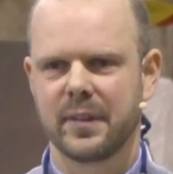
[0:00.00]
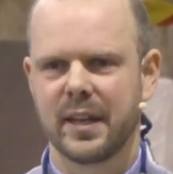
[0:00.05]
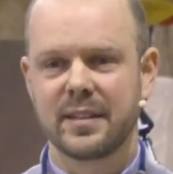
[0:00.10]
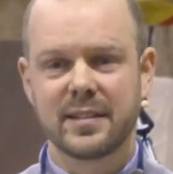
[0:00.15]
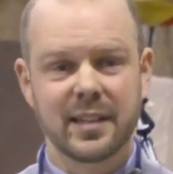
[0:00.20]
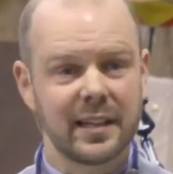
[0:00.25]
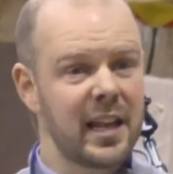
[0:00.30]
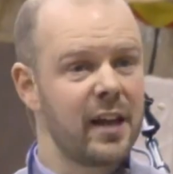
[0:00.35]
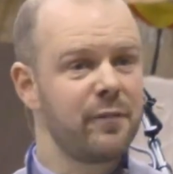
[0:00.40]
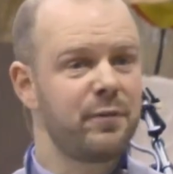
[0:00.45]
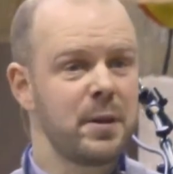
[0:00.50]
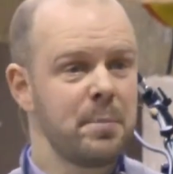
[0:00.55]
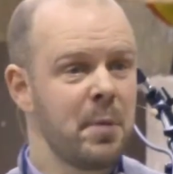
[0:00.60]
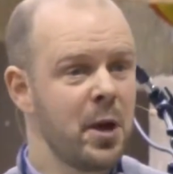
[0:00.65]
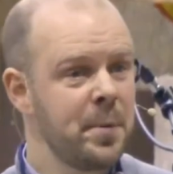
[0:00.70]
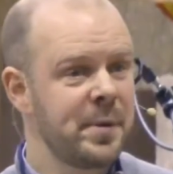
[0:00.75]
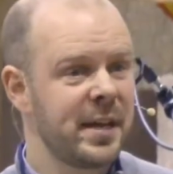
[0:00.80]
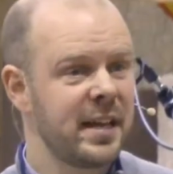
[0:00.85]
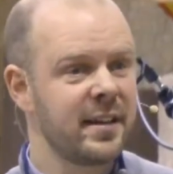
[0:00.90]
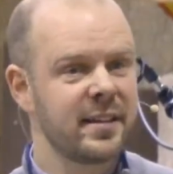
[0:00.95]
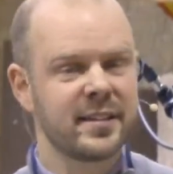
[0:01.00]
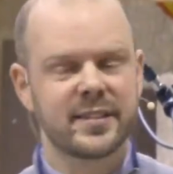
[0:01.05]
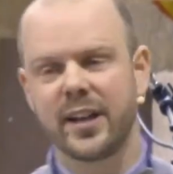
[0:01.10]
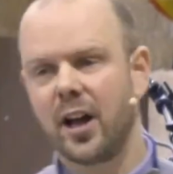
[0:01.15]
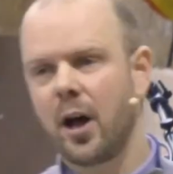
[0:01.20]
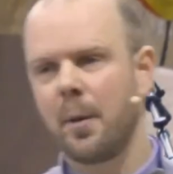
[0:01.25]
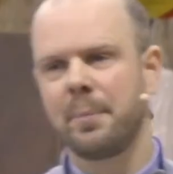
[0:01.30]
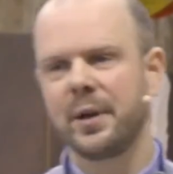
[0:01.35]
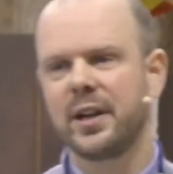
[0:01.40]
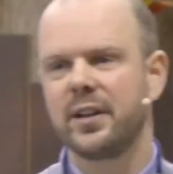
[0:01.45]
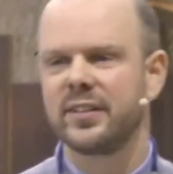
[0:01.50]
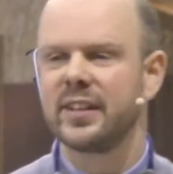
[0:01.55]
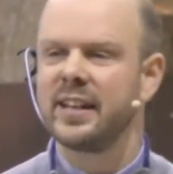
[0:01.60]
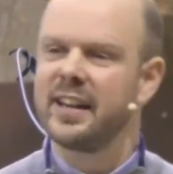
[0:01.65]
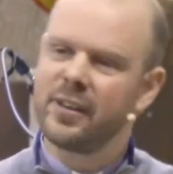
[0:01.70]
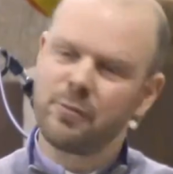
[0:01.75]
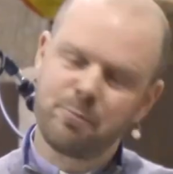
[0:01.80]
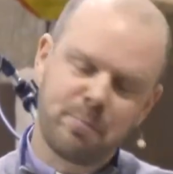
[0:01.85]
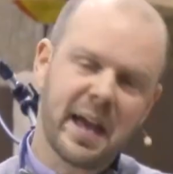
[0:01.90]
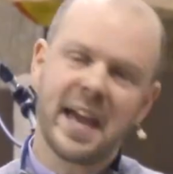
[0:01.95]
It's a lovely moment in the psalm because
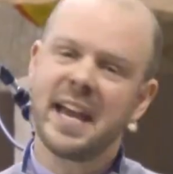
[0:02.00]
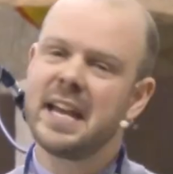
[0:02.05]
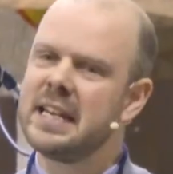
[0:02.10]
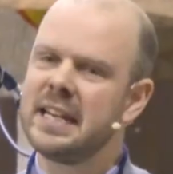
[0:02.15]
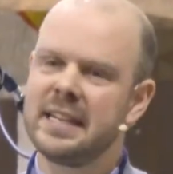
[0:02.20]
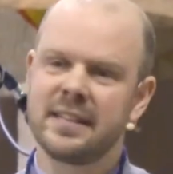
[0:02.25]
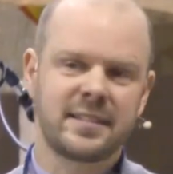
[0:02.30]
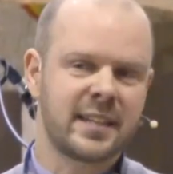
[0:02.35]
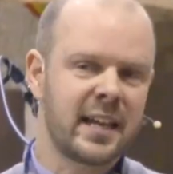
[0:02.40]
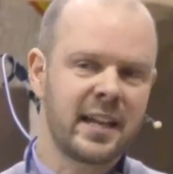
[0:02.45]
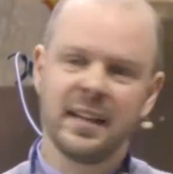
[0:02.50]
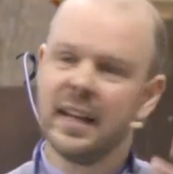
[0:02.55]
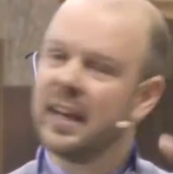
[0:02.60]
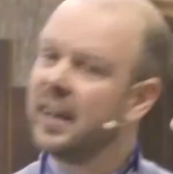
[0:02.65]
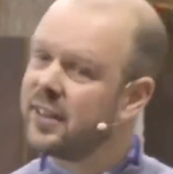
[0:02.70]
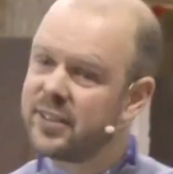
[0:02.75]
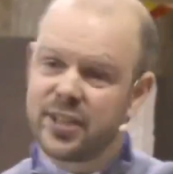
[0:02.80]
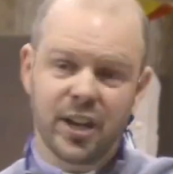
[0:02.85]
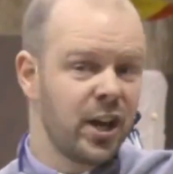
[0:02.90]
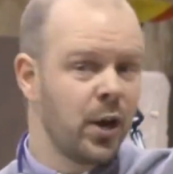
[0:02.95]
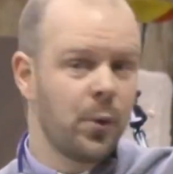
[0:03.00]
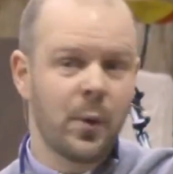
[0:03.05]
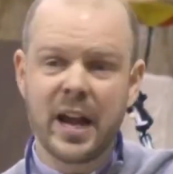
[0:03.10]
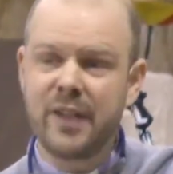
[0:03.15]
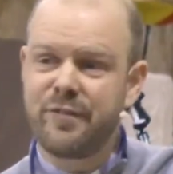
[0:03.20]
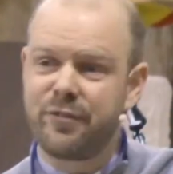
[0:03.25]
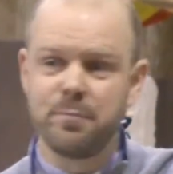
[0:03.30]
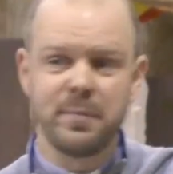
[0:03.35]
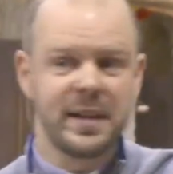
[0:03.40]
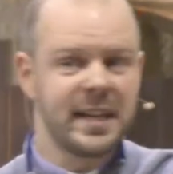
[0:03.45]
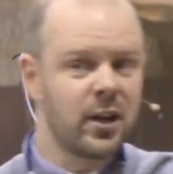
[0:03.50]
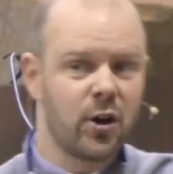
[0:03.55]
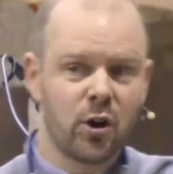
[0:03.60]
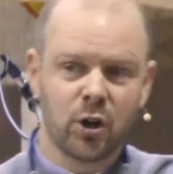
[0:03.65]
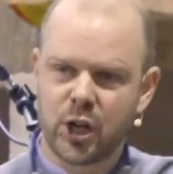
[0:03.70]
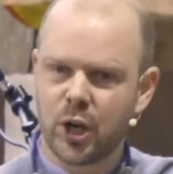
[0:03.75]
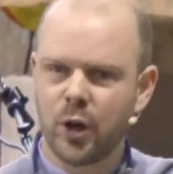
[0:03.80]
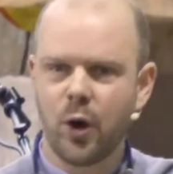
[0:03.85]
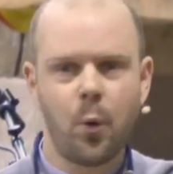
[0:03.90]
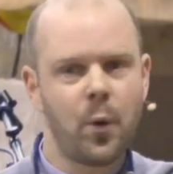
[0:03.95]
in his pain he said, Turn away from me,
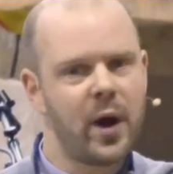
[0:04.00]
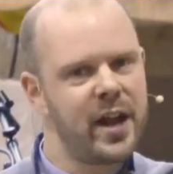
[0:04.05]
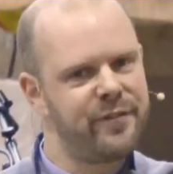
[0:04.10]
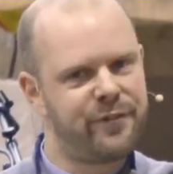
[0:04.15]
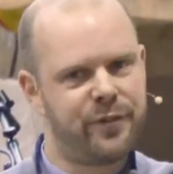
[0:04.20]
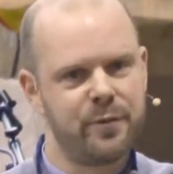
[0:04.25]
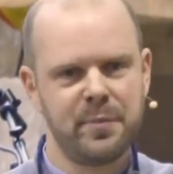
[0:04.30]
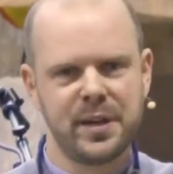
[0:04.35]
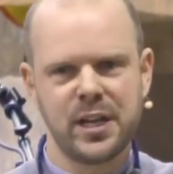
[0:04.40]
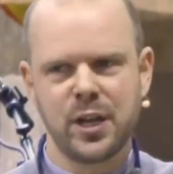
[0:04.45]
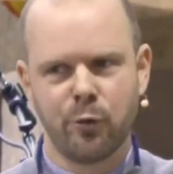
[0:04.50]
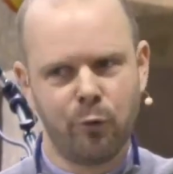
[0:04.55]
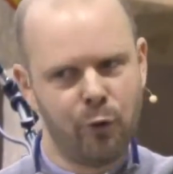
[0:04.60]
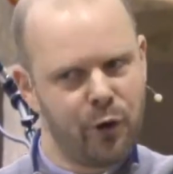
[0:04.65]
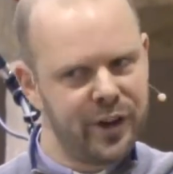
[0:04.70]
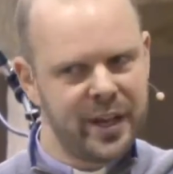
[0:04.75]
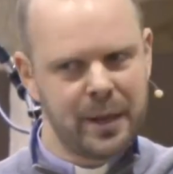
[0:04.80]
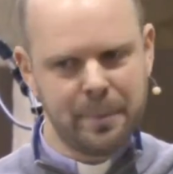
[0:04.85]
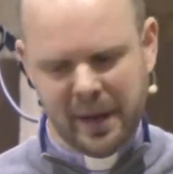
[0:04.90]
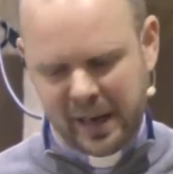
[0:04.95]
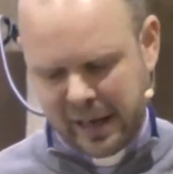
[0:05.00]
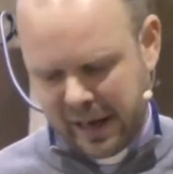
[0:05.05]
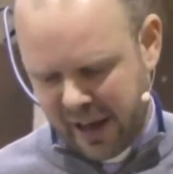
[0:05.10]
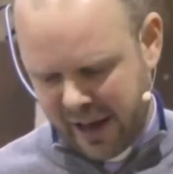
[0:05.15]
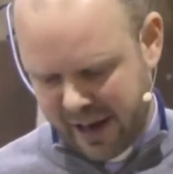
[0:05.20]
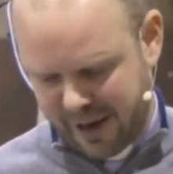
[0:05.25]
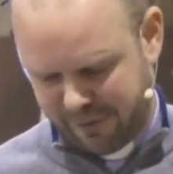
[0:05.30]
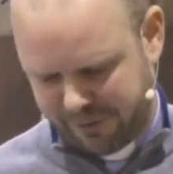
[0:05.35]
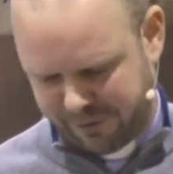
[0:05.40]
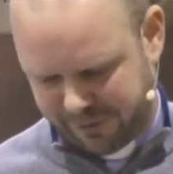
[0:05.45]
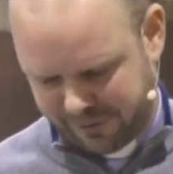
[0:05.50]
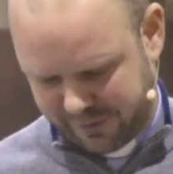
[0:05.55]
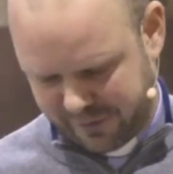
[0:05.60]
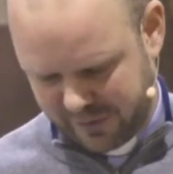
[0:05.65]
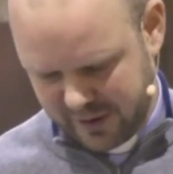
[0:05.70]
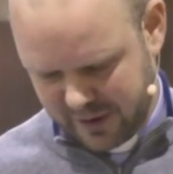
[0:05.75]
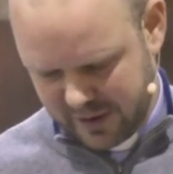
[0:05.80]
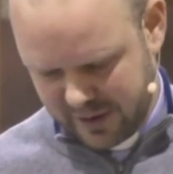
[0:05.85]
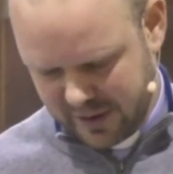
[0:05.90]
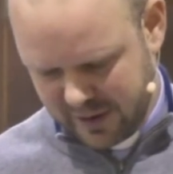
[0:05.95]
God, go away from me, you're ruining my life.
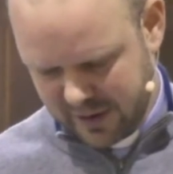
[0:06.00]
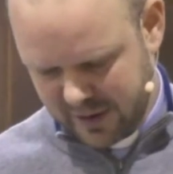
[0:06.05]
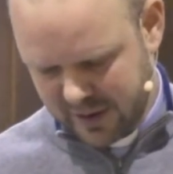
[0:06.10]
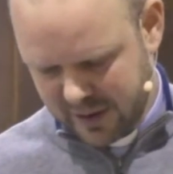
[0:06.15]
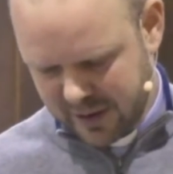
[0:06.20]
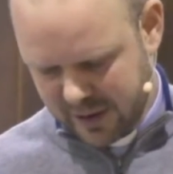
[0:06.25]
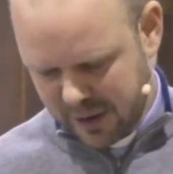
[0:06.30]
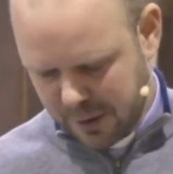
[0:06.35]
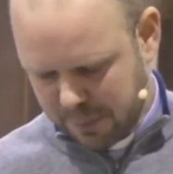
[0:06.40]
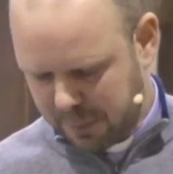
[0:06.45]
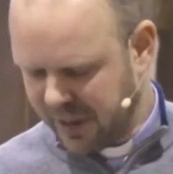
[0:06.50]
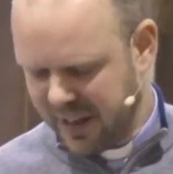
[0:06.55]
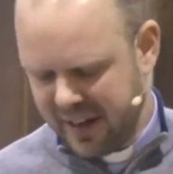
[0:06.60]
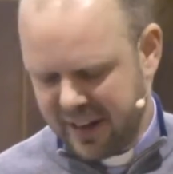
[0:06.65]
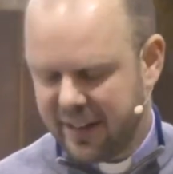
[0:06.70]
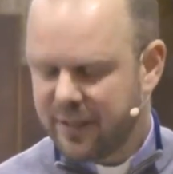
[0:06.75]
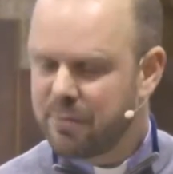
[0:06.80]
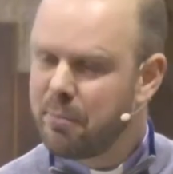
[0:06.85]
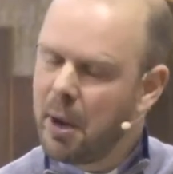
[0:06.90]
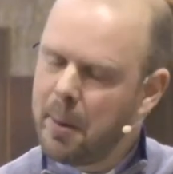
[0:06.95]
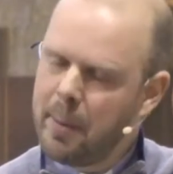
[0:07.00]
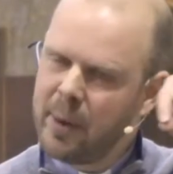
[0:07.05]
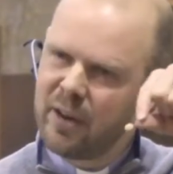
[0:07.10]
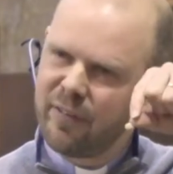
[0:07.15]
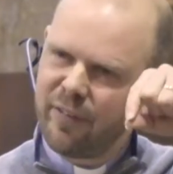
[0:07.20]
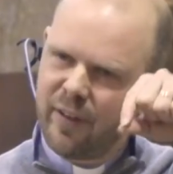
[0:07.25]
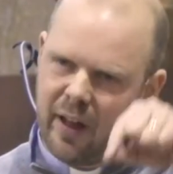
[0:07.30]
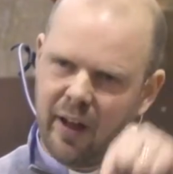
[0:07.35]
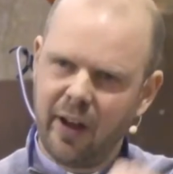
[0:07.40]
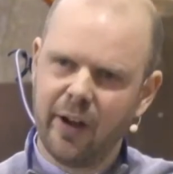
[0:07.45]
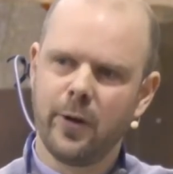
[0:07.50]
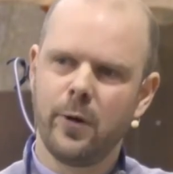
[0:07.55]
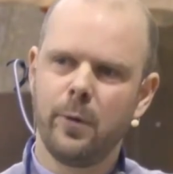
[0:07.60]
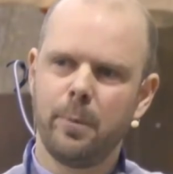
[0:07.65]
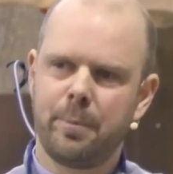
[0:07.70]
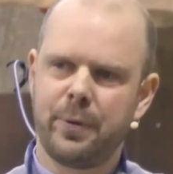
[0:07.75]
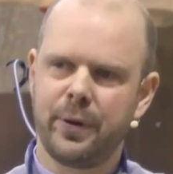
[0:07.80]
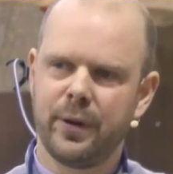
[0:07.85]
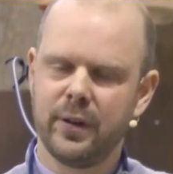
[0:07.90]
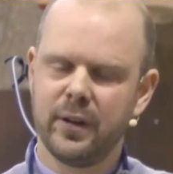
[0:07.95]
But in his moment of
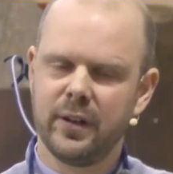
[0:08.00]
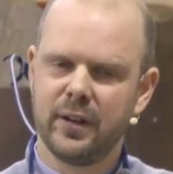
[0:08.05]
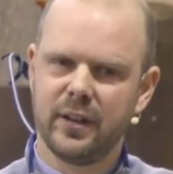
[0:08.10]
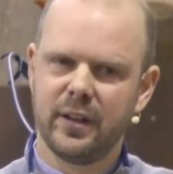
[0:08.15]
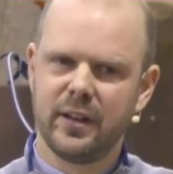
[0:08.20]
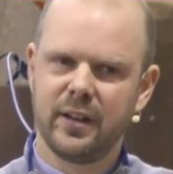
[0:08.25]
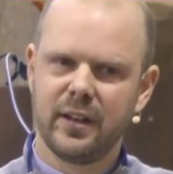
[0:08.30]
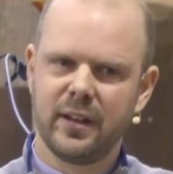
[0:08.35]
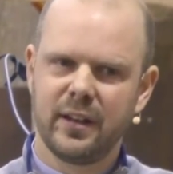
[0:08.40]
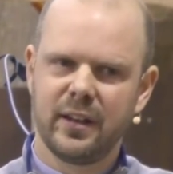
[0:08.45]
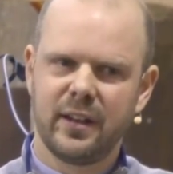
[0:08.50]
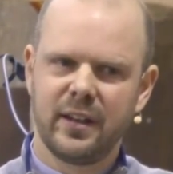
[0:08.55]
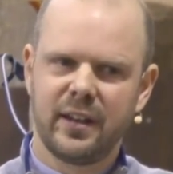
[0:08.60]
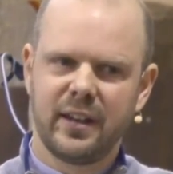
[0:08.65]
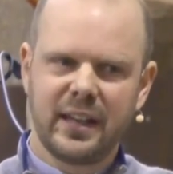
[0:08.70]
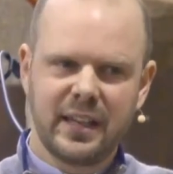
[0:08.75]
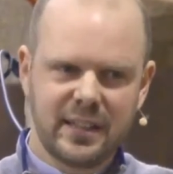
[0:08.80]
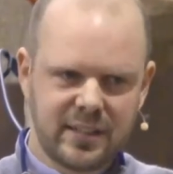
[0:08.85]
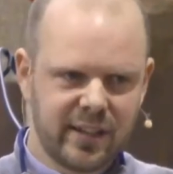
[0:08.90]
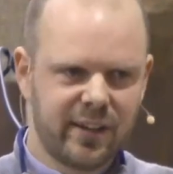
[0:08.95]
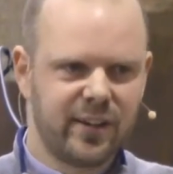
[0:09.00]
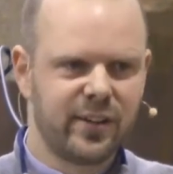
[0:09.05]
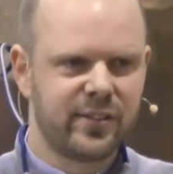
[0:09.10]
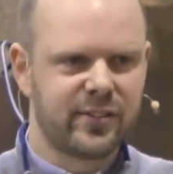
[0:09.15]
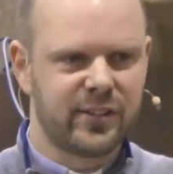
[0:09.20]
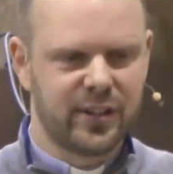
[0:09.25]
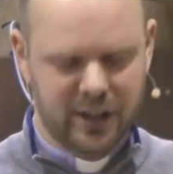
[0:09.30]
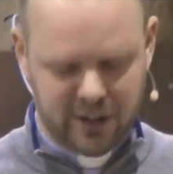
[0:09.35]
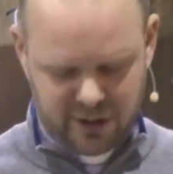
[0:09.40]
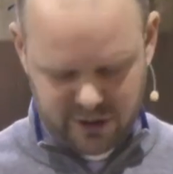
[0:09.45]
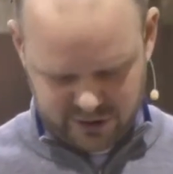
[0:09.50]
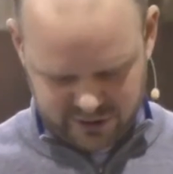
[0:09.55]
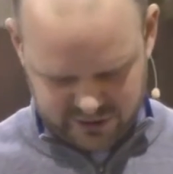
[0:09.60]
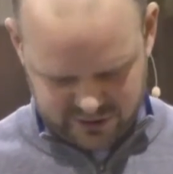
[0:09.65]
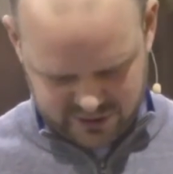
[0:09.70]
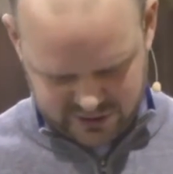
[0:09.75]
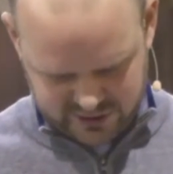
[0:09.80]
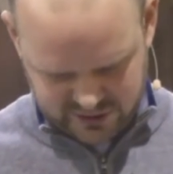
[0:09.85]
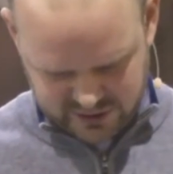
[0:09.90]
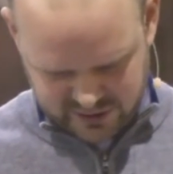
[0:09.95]
hope, he turns to
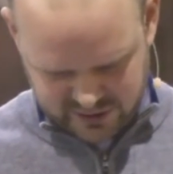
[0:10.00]
God.